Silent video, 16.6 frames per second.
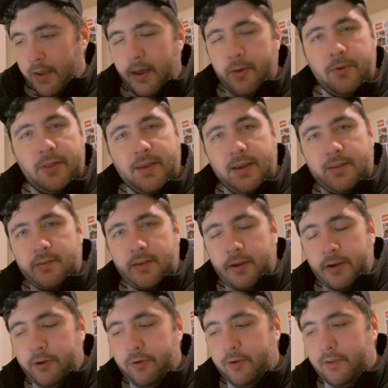And what that's
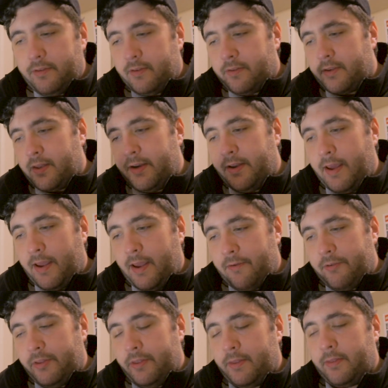going to do is it's going to take
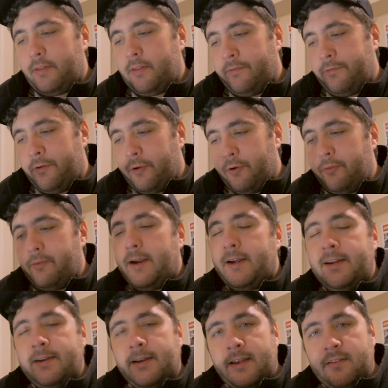everything that the photo
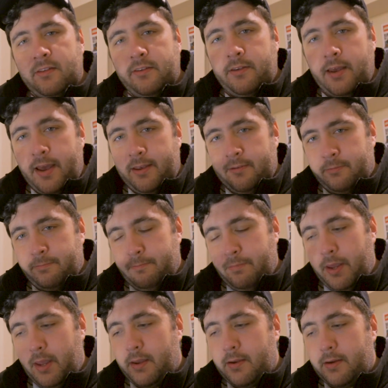recognizes as
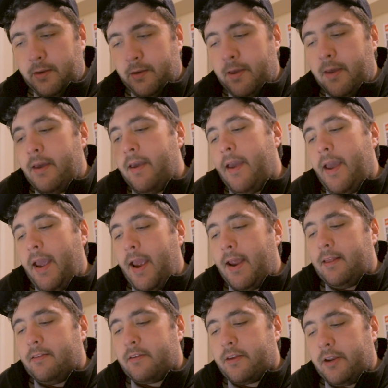pink,
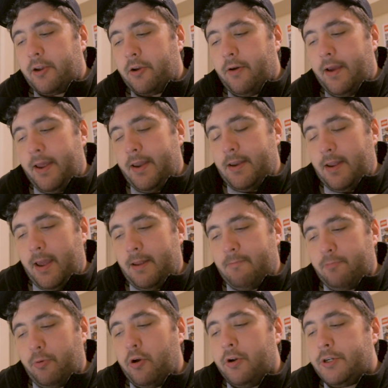and it's going to go ahead and,
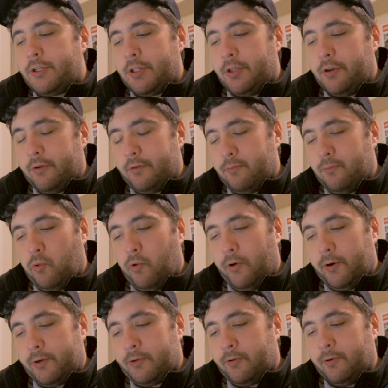and push those
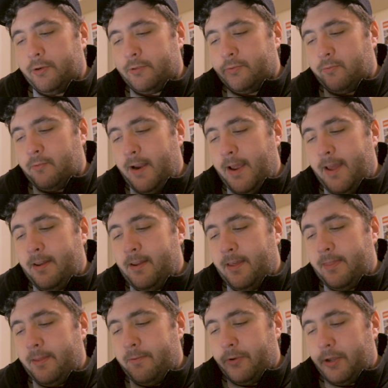more towards red.
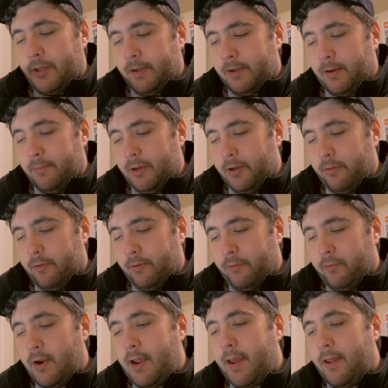And then we can come into the
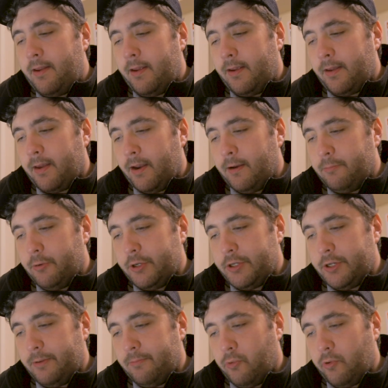red and kind of
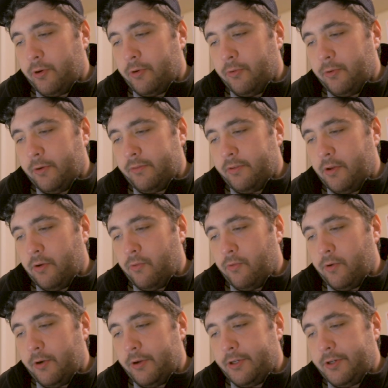push it more towards the
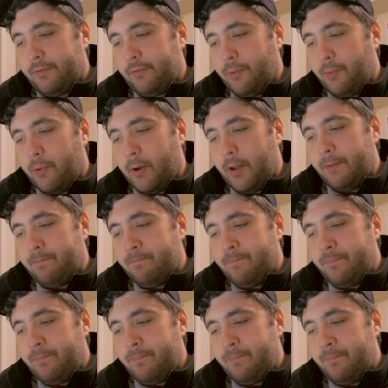orange if we want.